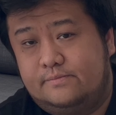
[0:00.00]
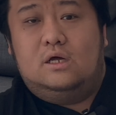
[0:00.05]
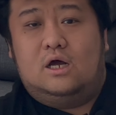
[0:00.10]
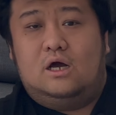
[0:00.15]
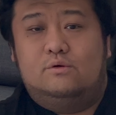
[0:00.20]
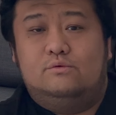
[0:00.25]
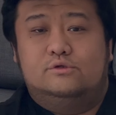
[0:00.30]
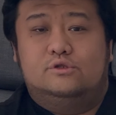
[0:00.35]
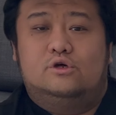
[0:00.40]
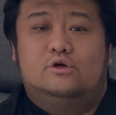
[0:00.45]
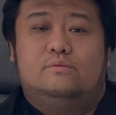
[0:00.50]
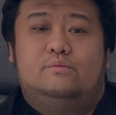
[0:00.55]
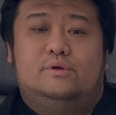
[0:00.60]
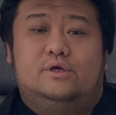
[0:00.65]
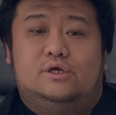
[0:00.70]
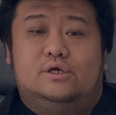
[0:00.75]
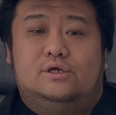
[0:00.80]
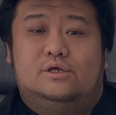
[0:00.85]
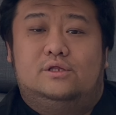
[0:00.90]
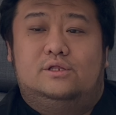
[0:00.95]
I will not
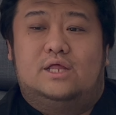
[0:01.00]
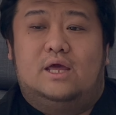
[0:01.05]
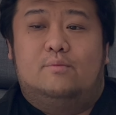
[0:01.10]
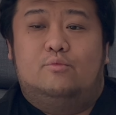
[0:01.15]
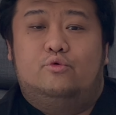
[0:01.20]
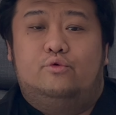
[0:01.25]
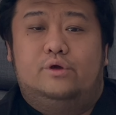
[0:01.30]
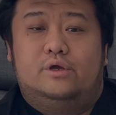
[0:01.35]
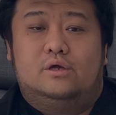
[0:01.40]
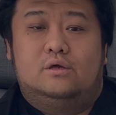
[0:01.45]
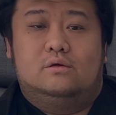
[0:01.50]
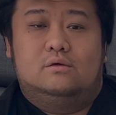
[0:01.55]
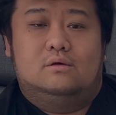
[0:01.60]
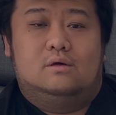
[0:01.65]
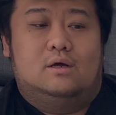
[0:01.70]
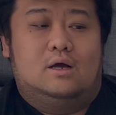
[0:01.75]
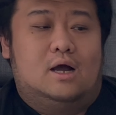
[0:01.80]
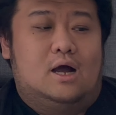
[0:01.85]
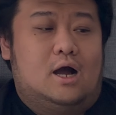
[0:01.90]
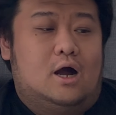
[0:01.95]
be demoing
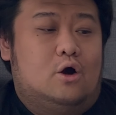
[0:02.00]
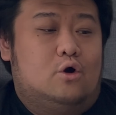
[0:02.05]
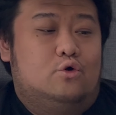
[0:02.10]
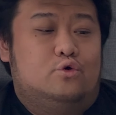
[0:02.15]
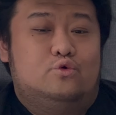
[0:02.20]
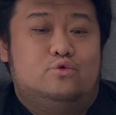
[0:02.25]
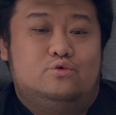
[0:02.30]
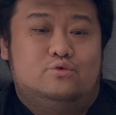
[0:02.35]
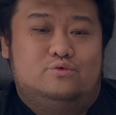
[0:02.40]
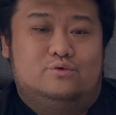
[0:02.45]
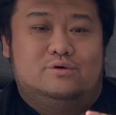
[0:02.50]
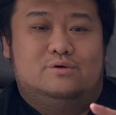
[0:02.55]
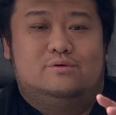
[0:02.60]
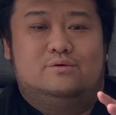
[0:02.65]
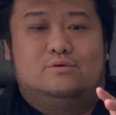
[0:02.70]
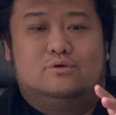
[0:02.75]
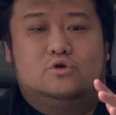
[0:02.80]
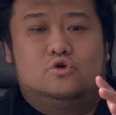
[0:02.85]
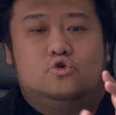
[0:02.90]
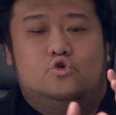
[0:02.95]
how
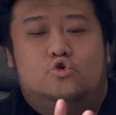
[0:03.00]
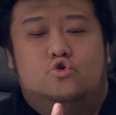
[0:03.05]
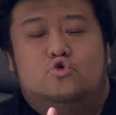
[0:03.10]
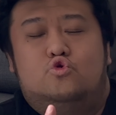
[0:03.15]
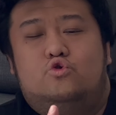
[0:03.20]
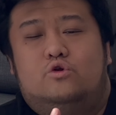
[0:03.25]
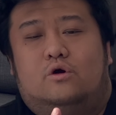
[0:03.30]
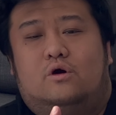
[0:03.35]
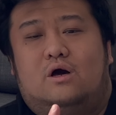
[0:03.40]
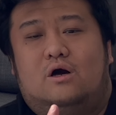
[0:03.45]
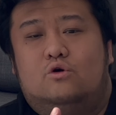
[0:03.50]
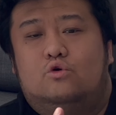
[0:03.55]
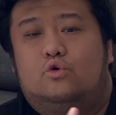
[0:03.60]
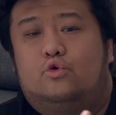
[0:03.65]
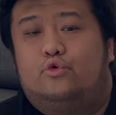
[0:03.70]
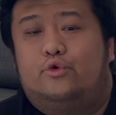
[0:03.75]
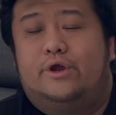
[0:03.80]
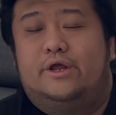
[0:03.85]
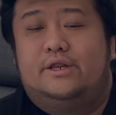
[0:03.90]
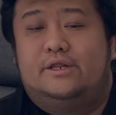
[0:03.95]
good or how
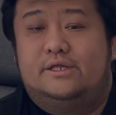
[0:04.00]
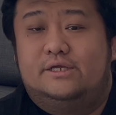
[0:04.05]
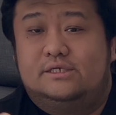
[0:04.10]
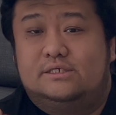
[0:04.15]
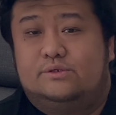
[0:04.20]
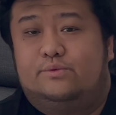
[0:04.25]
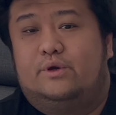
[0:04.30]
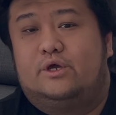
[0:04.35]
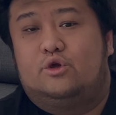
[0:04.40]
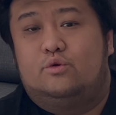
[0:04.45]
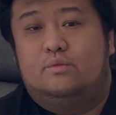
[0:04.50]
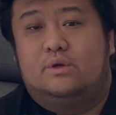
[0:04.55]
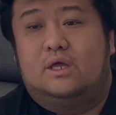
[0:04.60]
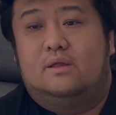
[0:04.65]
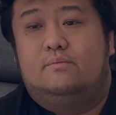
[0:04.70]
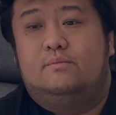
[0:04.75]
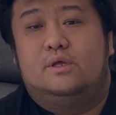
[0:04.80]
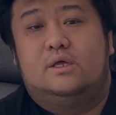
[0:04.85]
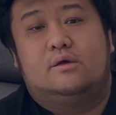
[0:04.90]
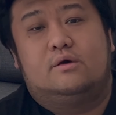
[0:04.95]
great this vacuum
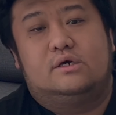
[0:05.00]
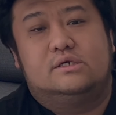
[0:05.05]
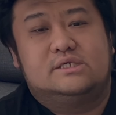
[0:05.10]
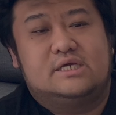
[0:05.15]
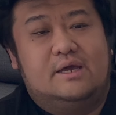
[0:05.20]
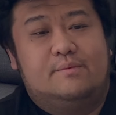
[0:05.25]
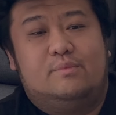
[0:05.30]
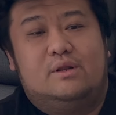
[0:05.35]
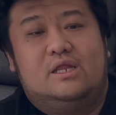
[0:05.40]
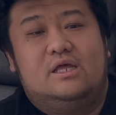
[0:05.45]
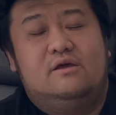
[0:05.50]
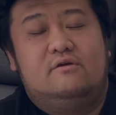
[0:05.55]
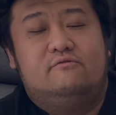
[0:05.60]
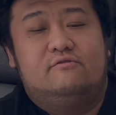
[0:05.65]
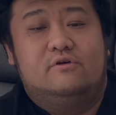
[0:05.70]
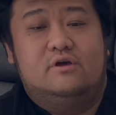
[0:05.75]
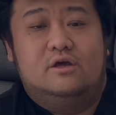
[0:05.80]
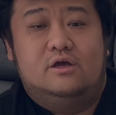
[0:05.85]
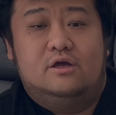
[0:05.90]
can be because I believe